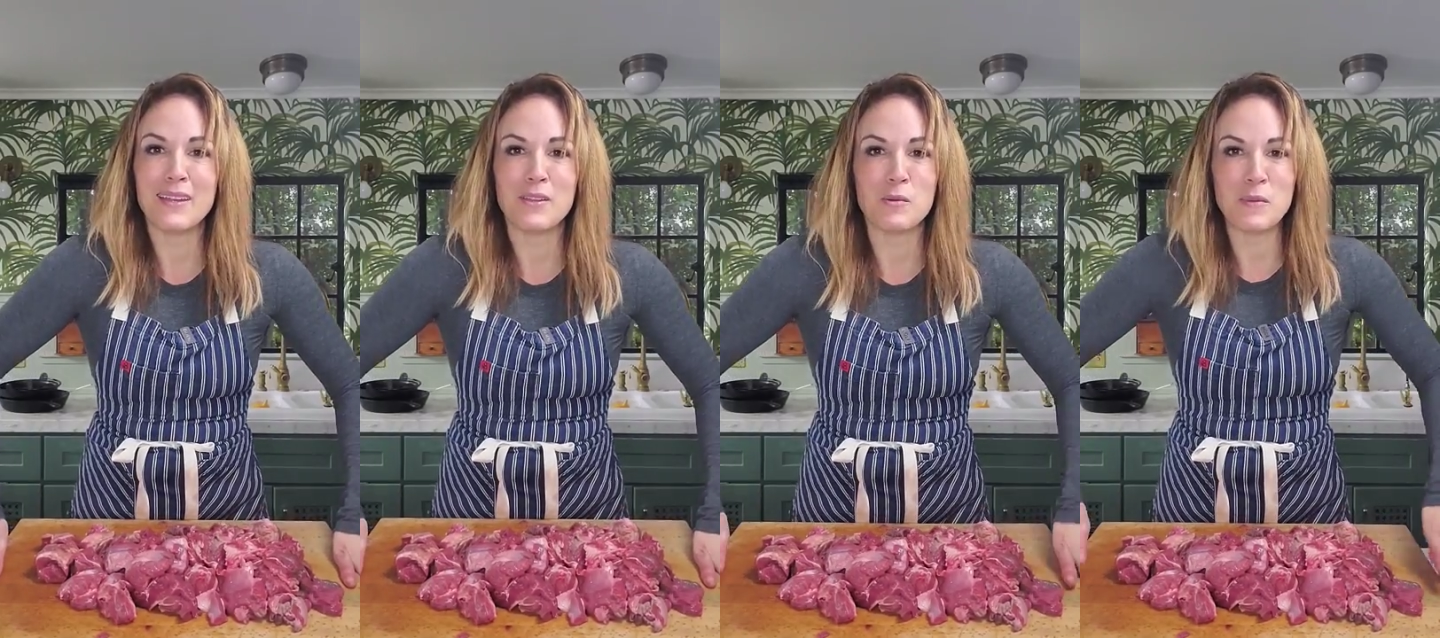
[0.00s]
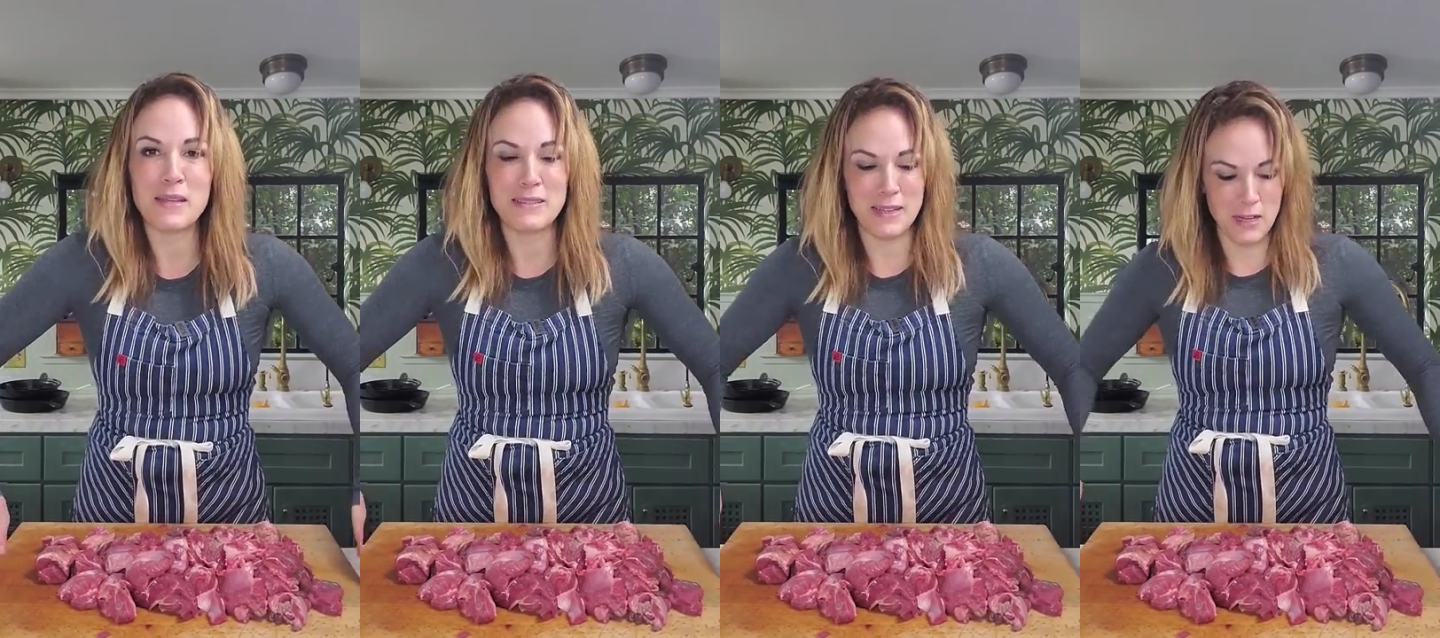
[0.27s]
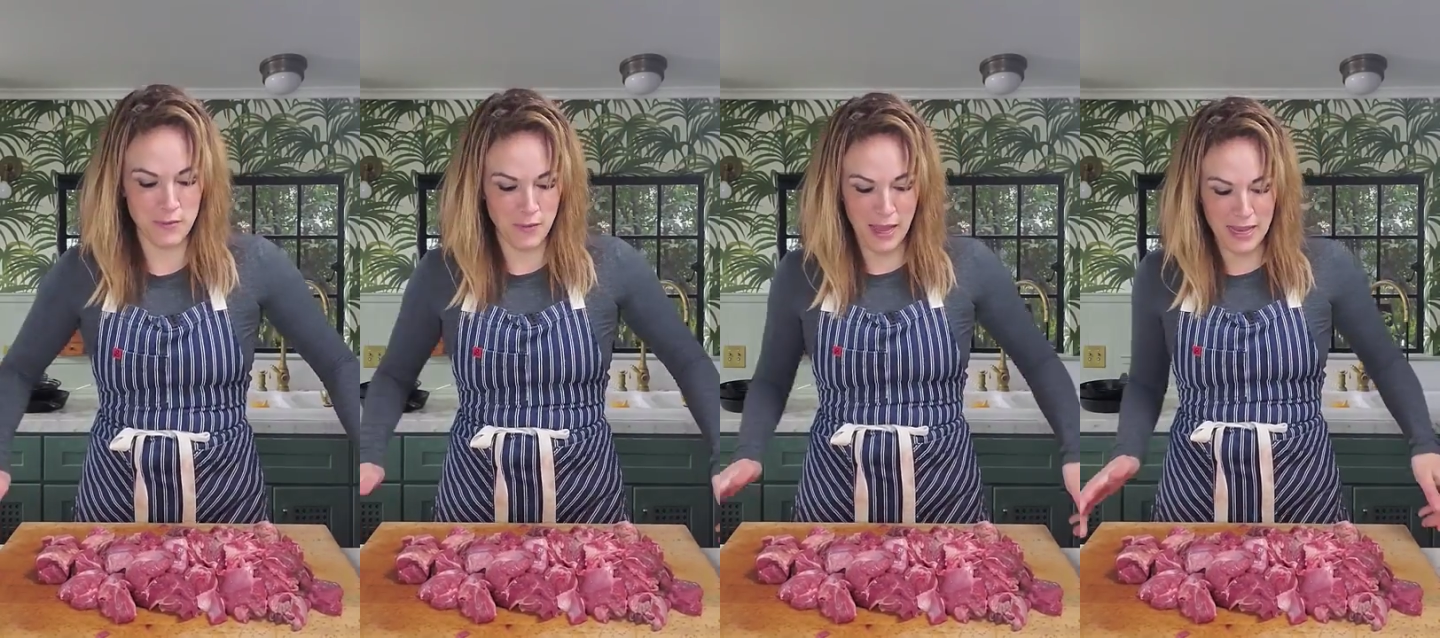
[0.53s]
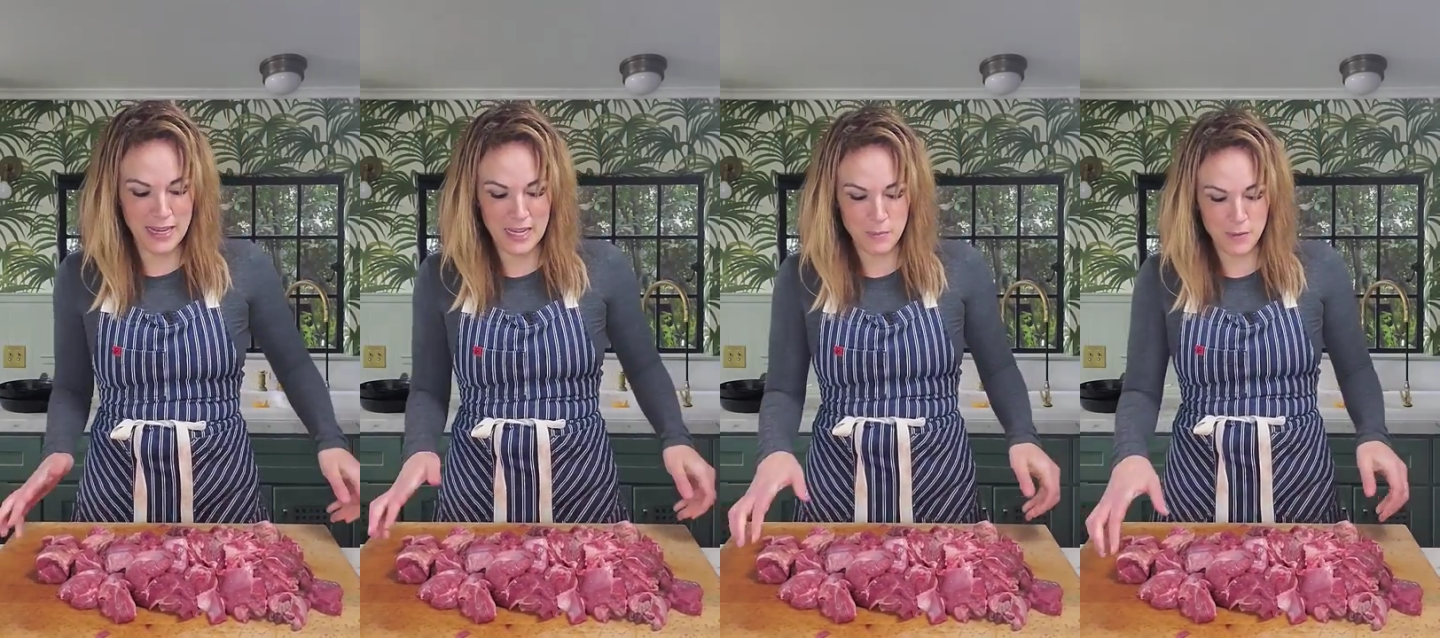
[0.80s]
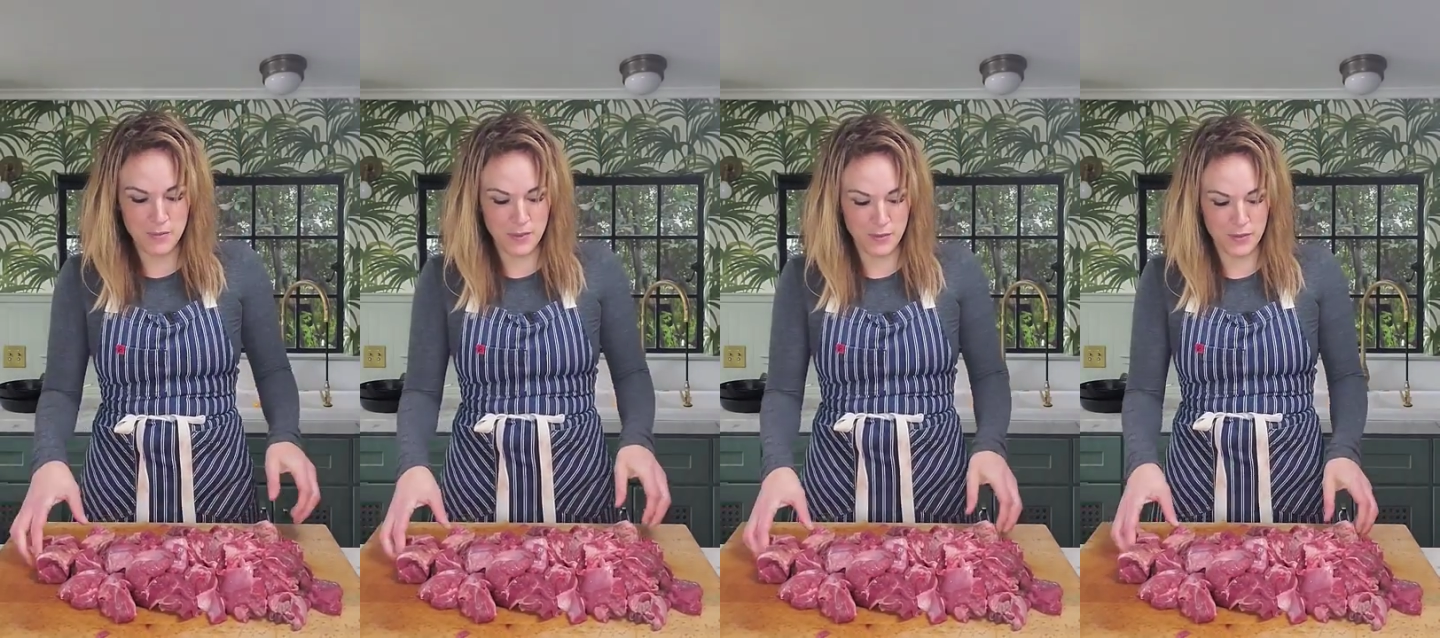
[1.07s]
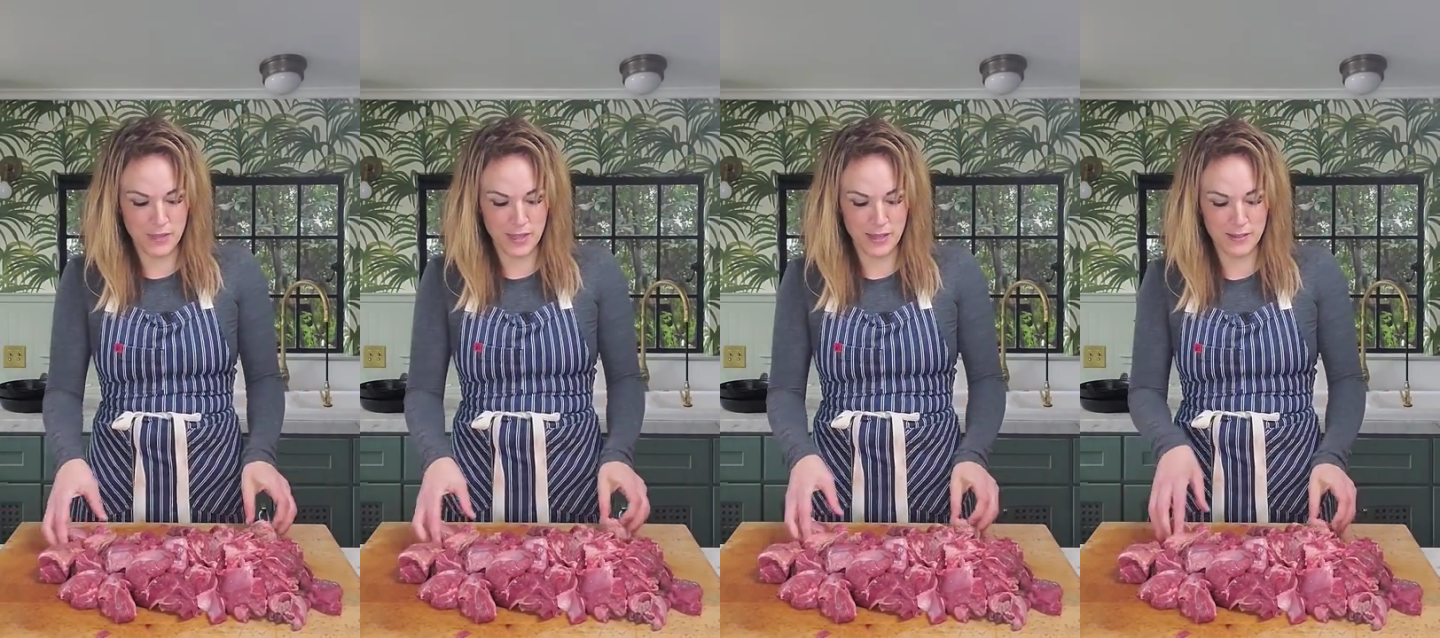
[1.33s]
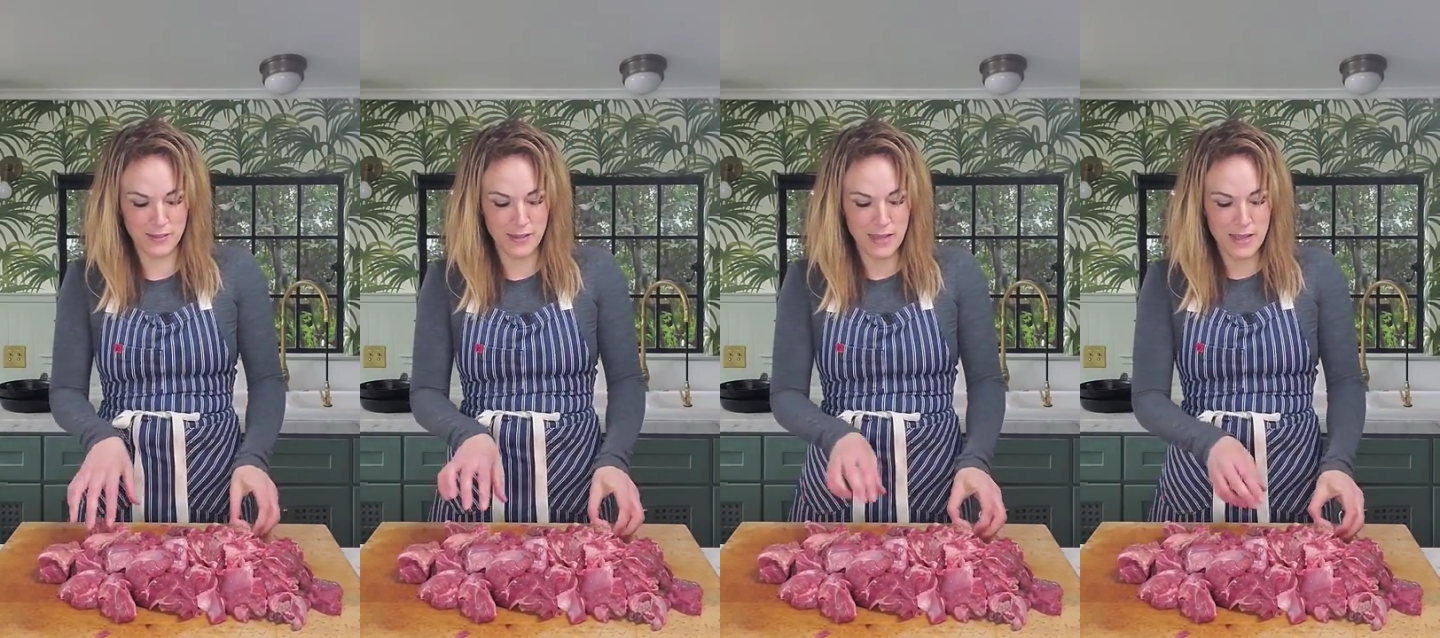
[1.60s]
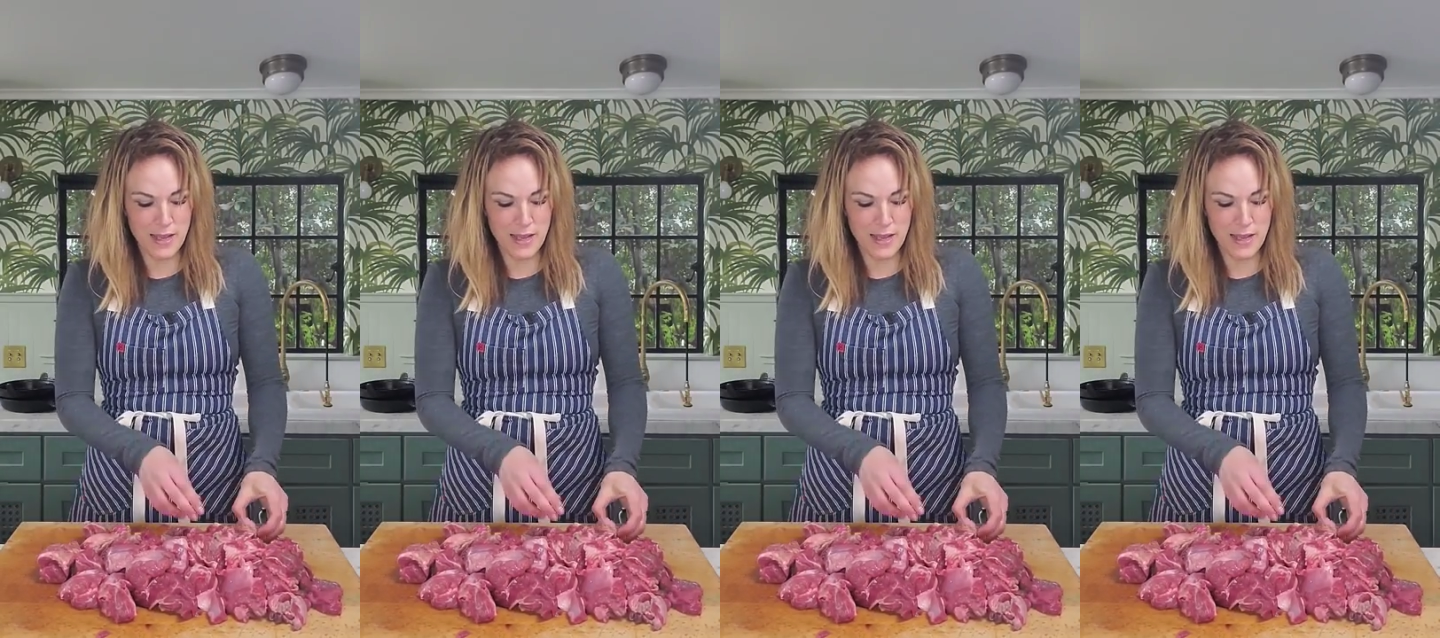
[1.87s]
you can make this out of any number of different things.